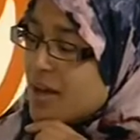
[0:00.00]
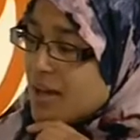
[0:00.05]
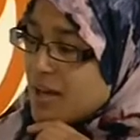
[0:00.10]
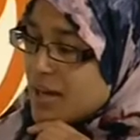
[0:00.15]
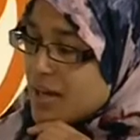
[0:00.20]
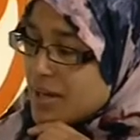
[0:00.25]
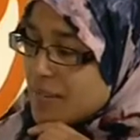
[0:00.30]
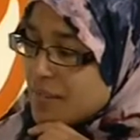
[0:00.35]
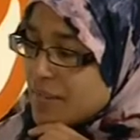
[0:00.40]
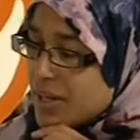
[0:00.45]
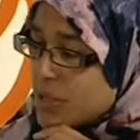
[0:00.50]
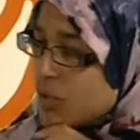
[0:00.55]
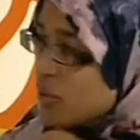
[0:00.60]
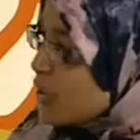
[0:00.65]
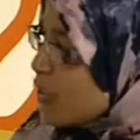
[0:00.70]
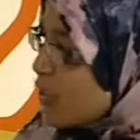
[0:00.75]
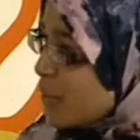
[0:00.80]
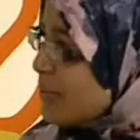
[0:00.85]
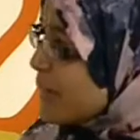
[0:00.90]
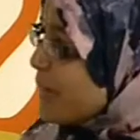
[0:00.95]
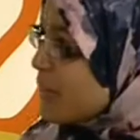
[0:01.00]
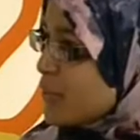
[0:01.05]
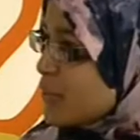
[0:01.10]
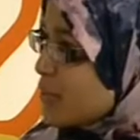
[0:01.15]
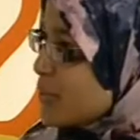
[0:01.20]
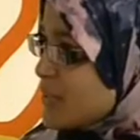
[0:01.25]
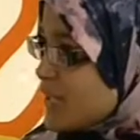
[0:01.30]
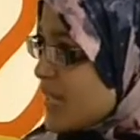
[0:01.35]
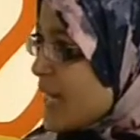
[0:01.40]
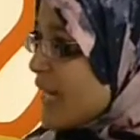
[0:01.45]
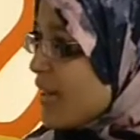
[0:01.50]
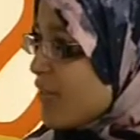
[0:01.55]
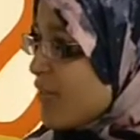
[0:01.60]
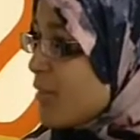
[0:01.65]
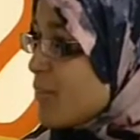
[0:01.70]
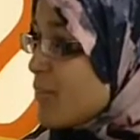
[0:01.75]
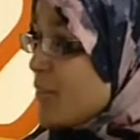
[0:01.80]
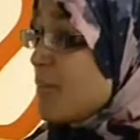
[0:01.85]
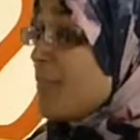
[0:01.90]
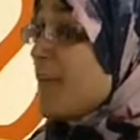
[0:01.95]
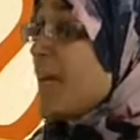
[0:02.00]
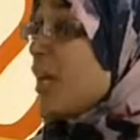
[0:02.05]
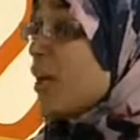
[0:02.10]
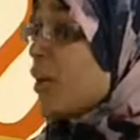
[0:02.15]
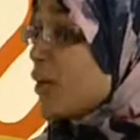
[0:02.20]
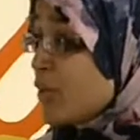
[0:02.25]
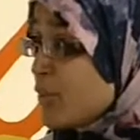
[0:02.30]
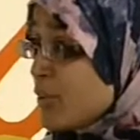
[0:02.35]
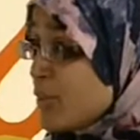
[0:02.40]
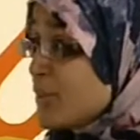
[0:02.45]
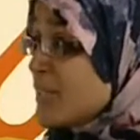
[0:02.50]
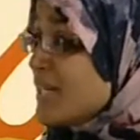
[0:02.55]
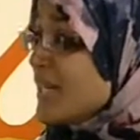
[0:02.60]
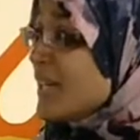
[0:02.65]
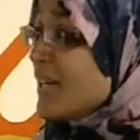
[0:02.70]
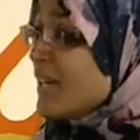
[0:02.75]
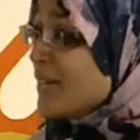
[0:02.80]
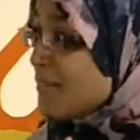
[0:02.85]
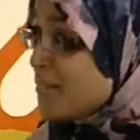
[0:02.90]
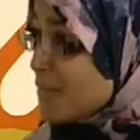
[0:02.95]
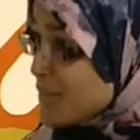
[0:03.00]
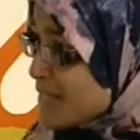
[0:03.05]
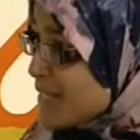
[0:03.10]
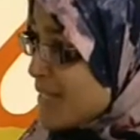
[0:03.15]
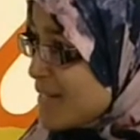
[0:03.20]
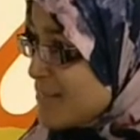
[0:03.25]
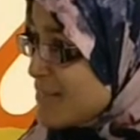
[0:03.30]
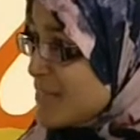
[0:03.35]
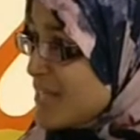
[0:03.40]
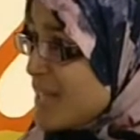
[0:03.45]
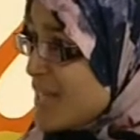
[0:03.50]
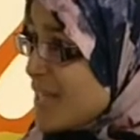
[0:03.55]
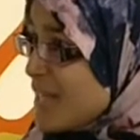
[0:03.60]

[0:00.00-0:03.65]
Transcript: Um, and not a lot of people used to hang around with him, including Muslims.